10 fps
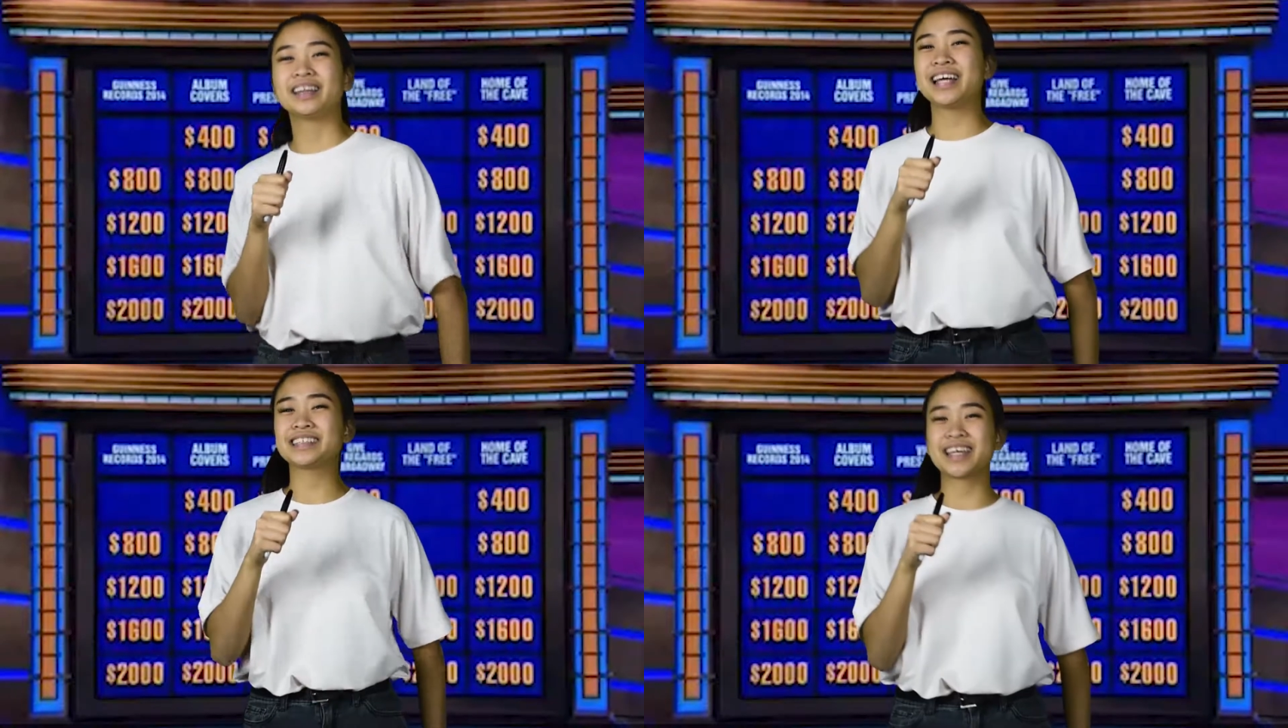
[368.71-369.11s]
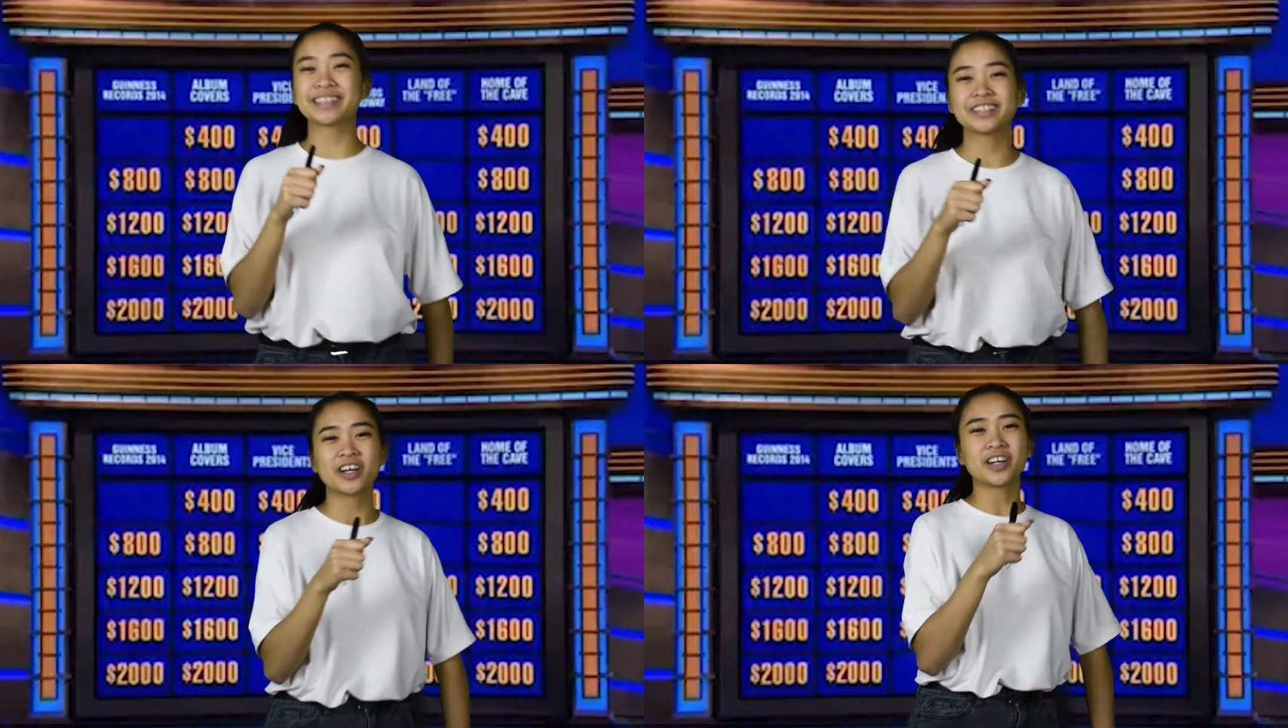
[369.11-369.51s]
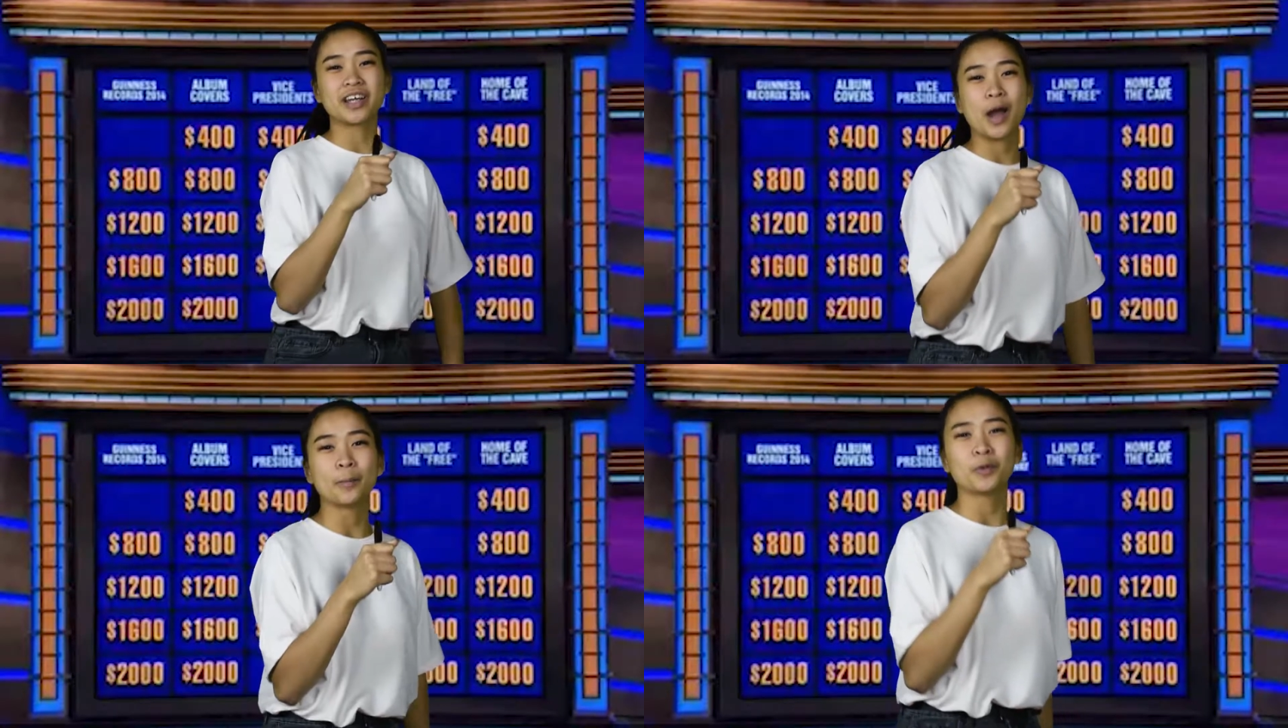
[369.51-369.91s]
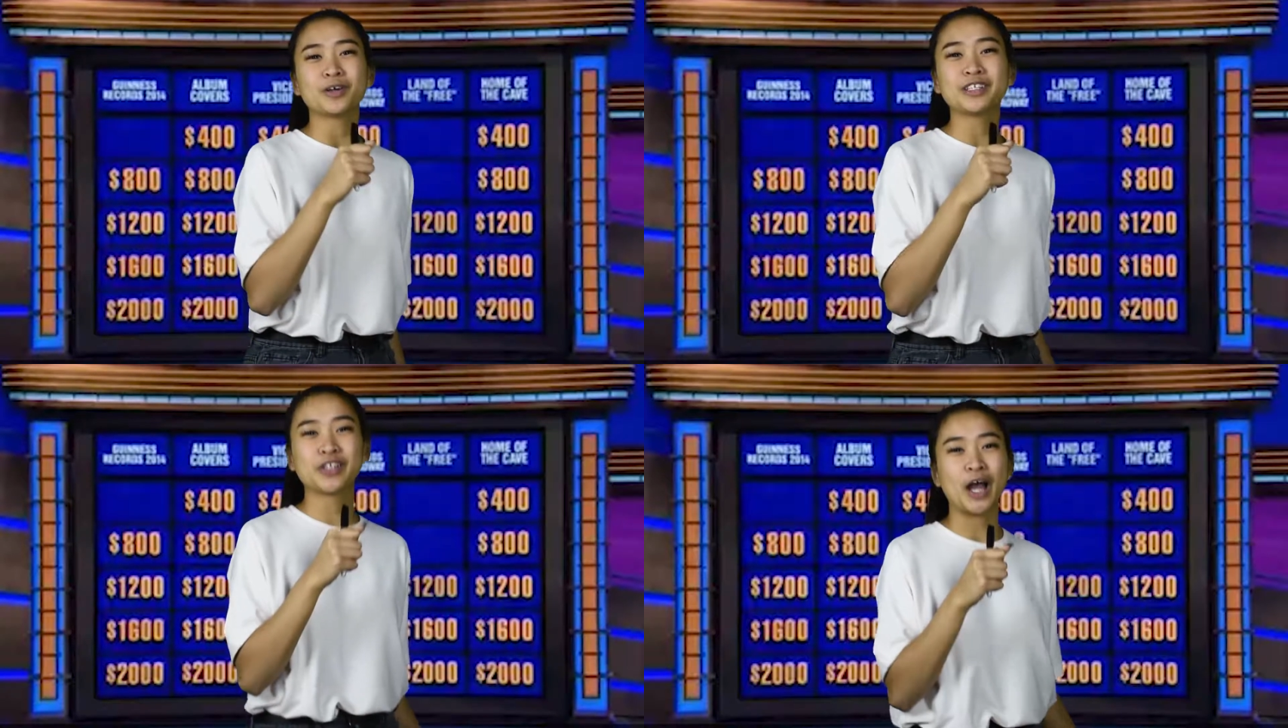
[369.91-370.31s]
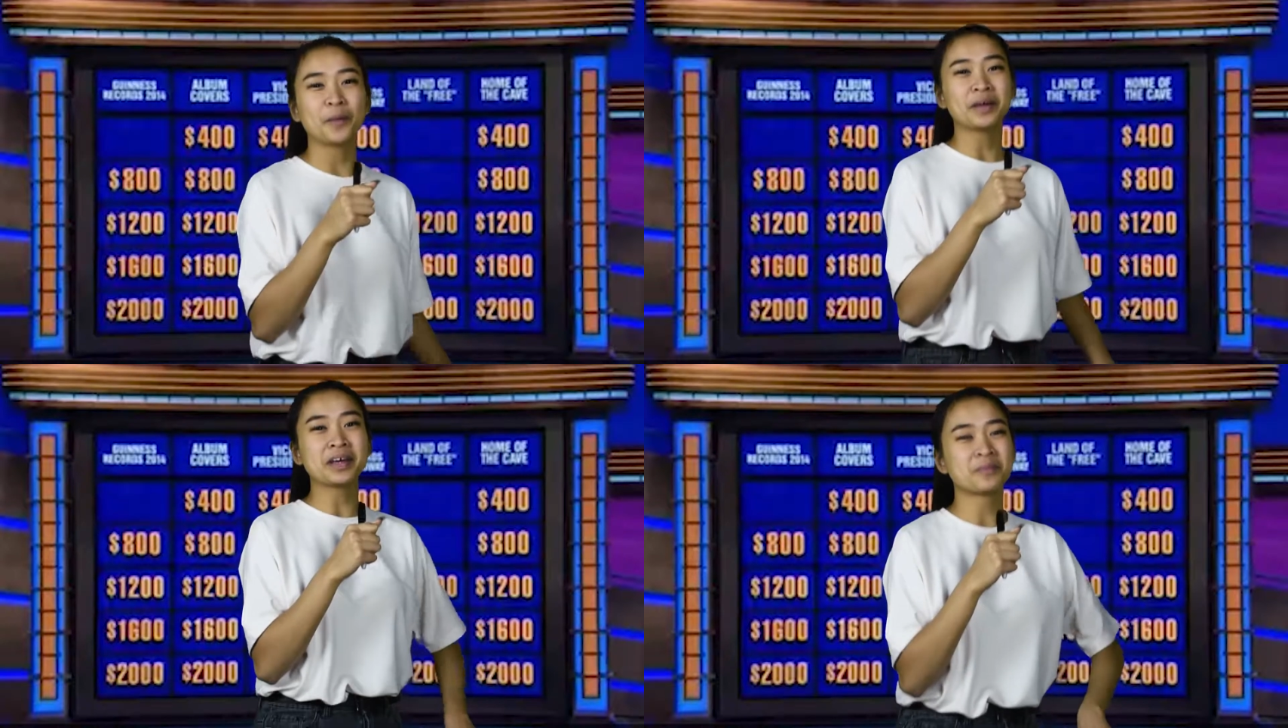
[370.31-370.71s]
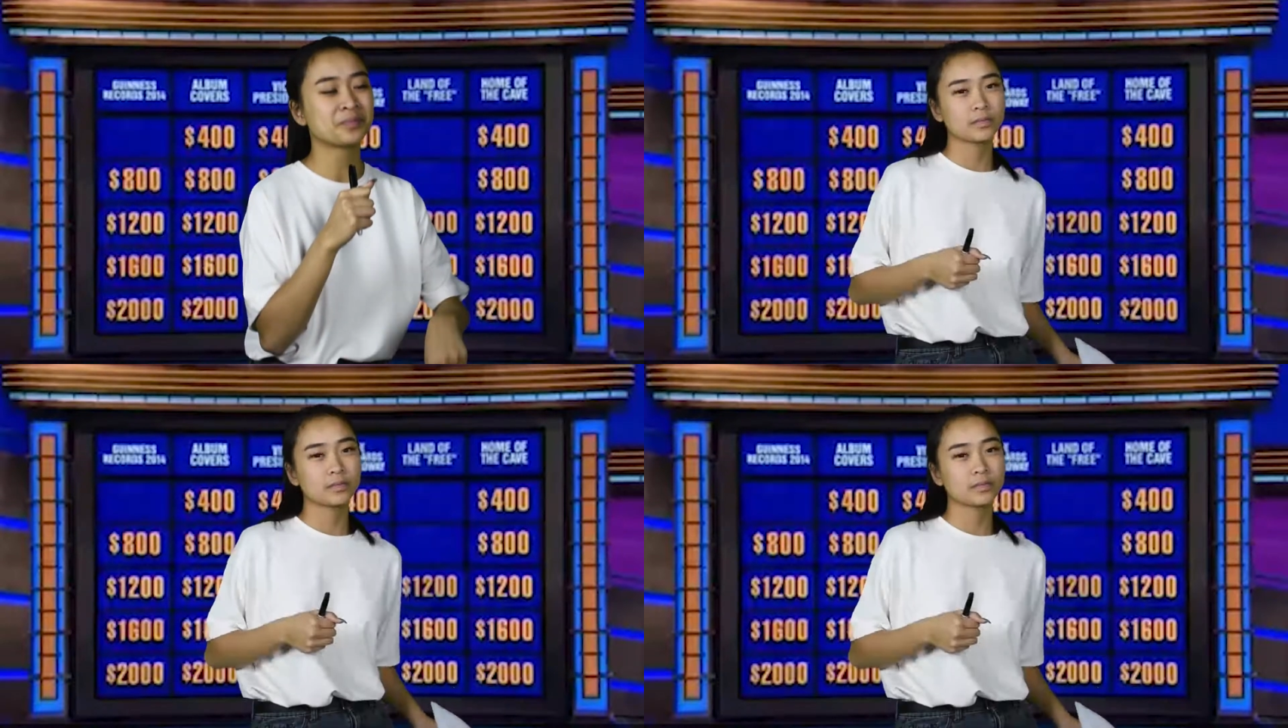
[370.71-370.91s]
Let's get started now, boys, shall we?